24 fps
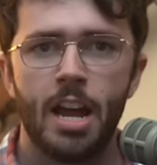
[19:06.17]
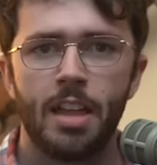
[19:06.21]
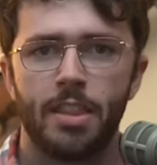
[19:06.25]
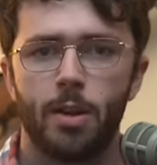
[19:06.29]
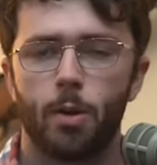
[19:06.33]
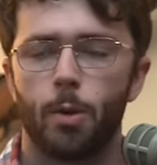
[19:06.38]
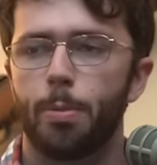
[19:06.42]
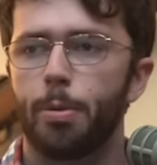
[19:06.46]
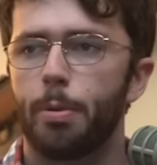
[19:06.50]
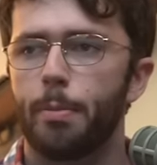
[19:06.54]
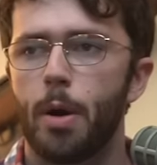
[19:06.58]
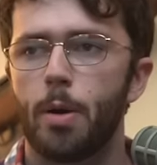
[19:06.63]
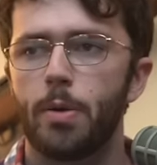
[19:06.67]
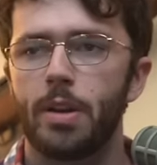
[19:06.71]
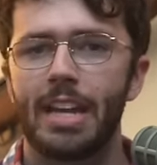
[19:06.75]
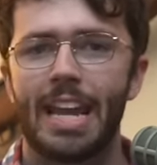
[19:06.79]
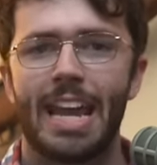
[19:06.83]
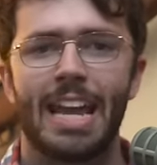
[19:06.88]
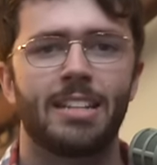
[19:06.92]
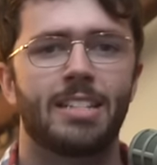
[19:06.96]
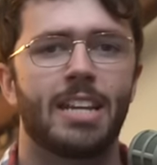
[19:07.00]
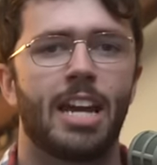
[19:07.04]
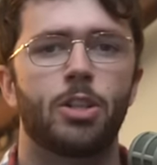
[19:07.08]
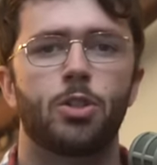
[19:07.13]
they were promoting
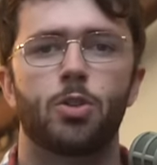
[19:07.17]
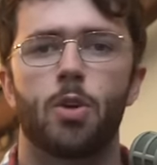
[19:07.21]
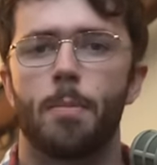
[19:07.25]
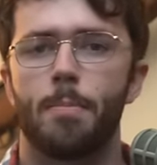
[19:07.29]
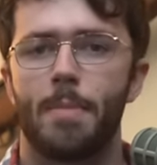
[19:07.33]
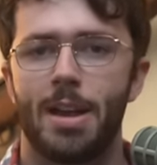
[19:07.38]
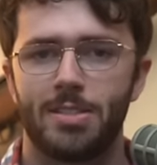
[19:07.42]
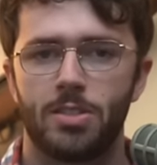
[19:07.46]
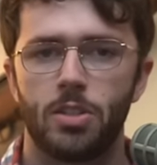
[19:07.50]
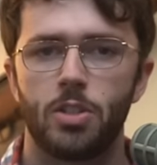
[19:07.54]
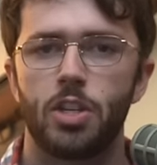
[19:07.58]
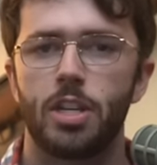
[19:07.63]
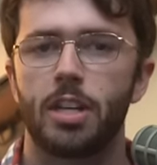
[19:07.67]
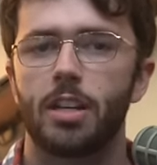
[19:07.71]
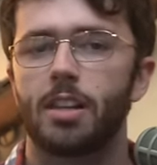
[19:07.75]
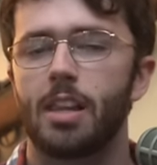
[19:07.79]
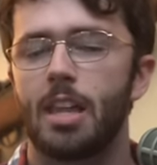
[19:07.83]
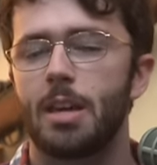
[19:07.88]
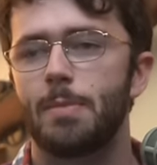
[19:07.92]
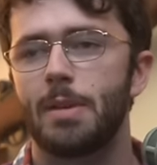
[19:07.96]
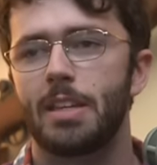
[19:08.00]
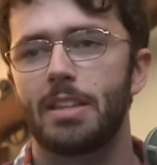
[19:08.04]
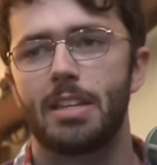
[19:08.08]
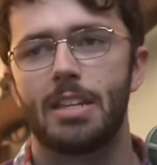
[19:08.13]
anti Trump messaging,
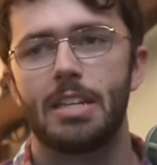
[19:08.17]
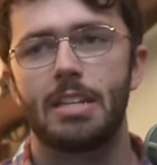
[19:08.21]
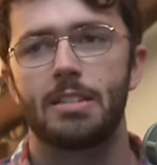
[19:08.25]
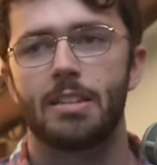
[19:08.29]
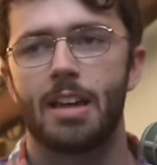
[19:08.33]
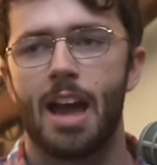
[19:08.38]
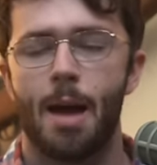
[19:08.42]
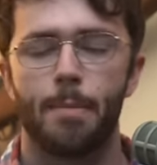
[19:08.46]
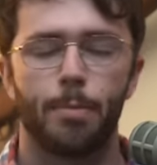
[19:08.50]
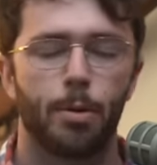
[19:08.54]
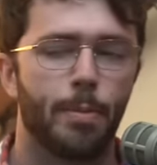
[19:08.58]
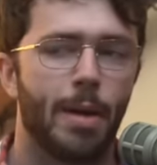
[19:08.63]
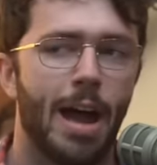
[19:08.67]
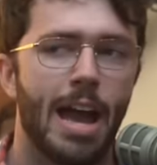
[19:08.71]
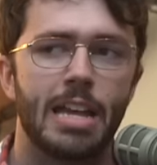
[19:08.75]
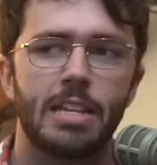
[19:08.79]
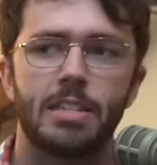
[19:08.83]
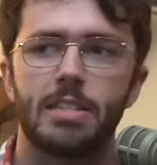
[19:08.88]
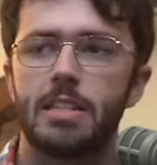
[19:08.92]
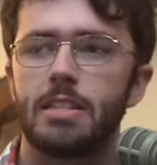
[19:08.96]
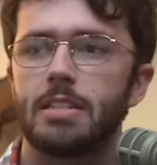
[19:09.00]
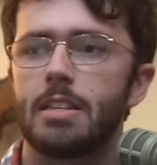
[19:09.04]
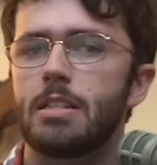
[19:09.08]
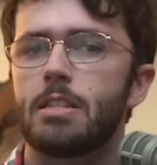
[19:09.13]
claiming that he's
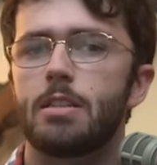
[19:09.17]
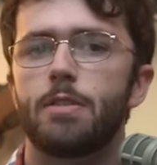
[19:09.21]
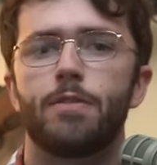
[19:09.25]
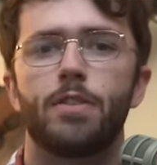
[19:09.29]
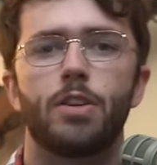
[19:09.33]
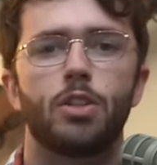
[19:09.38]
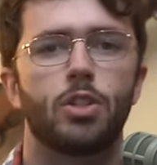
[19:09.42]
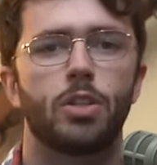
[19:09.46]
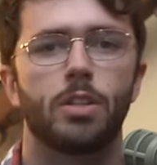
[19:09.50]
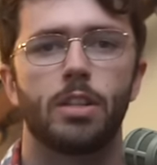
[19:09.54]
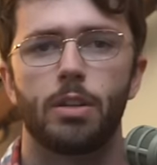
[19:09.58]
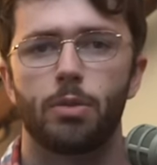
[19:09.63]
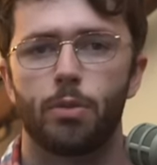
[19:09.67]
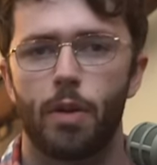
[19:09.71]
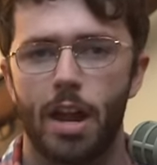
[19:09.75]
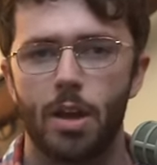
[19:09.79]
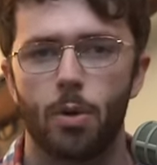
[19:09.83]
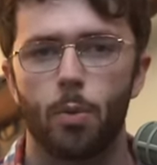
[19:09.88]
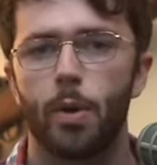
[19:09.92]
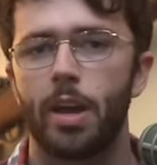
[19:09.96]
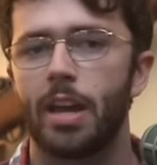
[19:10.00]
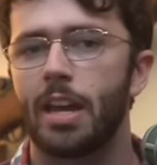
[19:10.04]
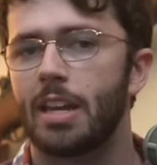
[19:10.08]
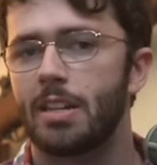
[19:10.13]
compromised, he's insufficiently
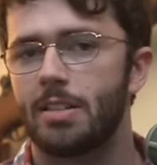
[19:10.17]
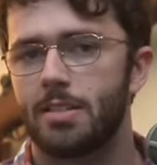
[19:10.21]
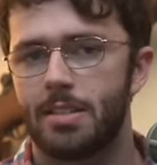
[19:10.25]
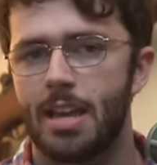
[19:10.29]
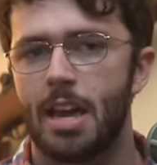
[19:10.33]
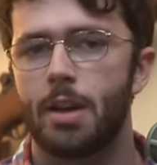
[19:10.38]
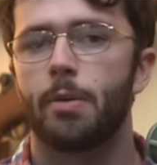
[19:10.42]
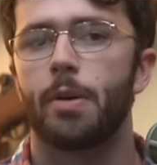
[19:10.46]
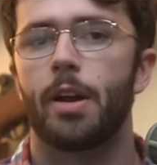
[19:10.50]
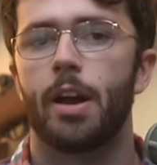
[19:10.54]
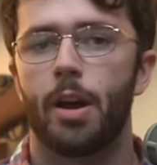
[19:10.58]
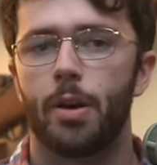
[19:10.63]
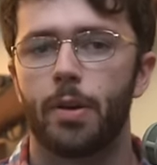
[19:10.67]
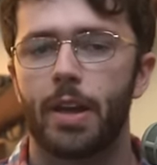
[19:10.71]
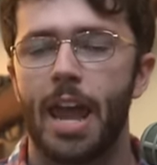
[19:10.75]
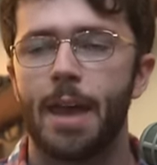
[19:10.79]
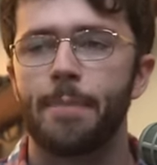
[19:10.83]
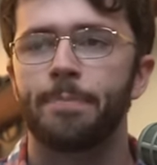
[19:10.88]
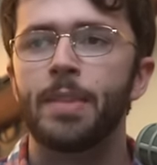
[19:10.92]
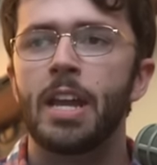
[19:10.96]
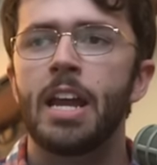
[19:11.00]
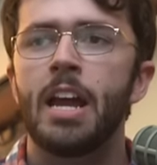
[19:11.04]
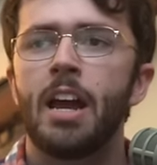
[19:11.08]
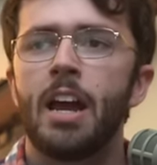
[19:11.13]
right wing, etc.
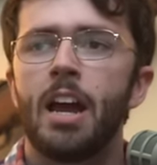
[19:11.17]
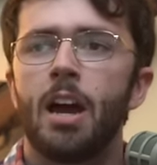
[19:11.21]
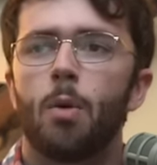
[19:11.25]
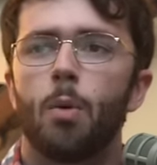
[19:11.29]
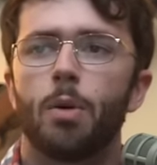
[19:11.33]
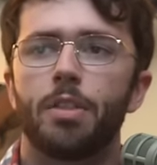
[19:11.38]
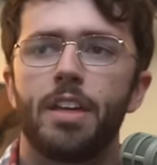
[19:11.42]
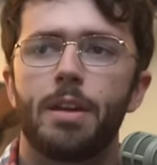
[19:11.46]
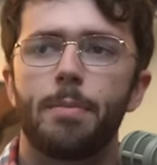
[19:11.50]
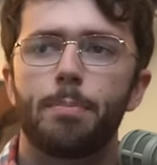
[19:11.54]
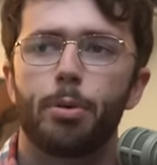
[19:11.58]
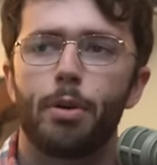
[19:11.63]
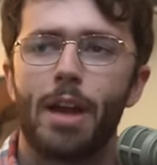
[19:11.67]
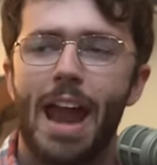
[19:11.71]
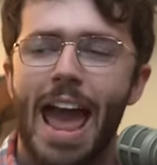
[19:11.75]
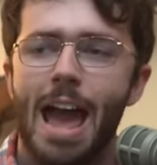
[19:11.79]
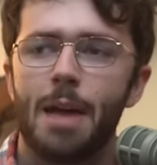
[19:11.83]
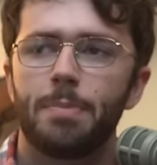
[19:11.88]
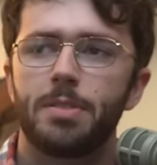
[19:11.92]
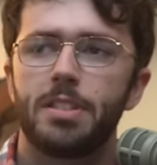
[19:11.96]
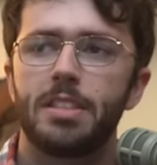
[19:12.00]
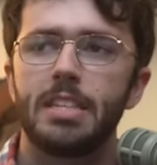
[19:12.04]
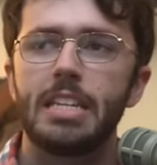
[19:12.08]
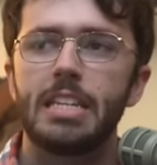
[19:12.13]
Okay, well, then
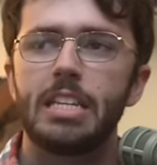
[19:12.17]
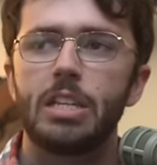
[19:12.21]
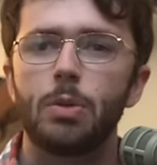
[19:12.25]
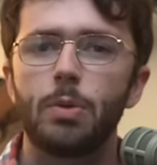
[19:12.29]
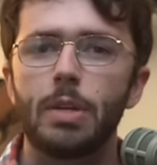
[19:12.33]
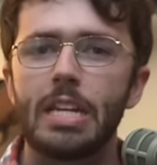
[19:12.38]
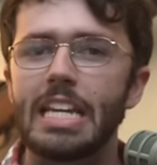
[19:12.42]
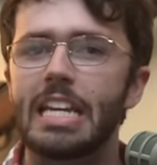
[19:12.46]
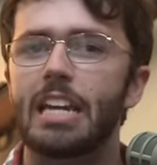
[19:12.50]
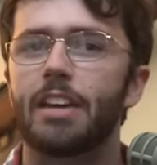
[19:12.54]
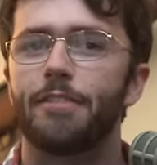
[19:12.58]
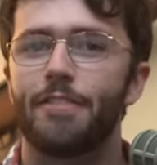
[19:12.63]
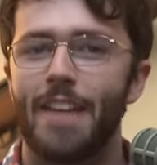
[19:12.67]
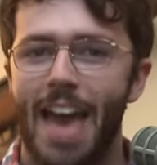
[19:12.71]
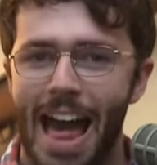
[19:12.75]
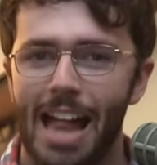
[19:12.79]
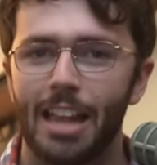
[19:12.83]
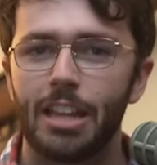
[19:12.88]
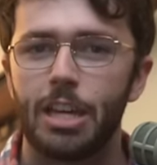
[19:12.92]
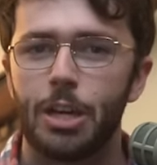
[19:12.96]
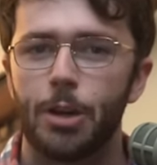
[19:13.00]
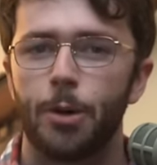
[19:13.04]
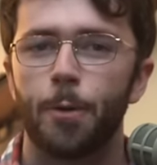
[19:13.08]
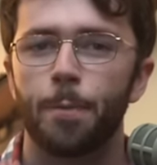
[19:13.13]
perhaps the unique
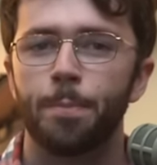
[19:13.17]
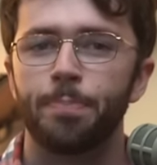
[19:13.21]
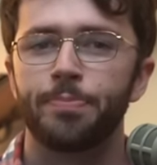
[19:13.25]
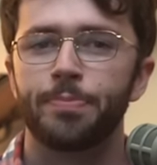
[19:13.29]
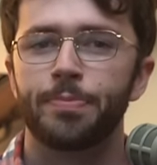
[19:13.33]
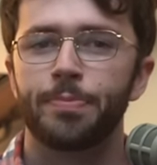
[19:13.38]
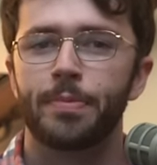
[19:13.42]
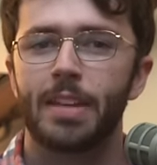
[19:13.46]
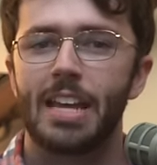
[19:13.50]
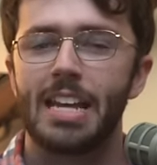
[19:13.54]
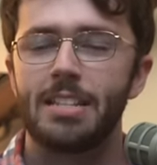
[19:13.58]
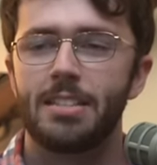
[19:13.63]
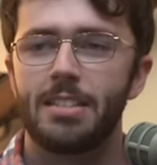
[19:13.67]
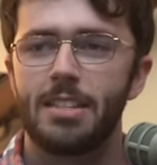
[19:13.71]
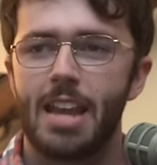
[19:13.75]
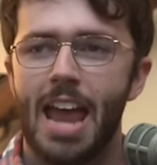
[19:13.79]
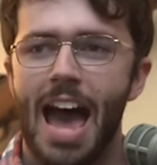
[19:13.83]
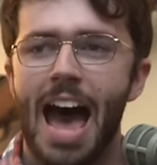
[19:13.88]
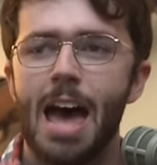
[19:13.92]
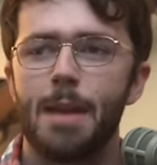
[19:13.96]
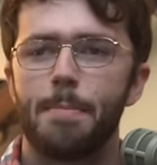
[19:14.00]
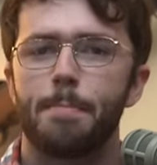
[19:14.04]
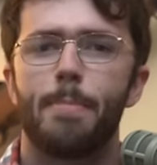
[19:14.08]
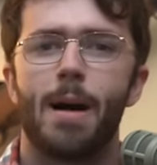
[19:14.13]
value is
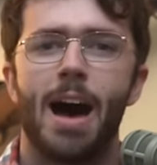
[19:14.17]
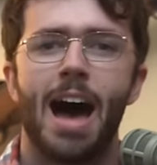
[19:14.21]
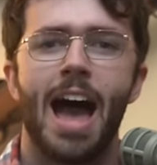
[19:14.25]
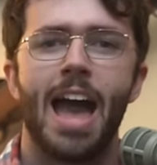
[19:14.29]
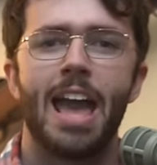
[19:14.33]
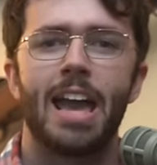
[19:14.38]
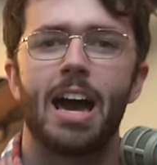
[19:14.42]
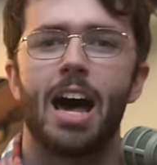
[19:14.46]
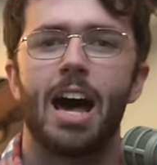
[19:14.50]
not by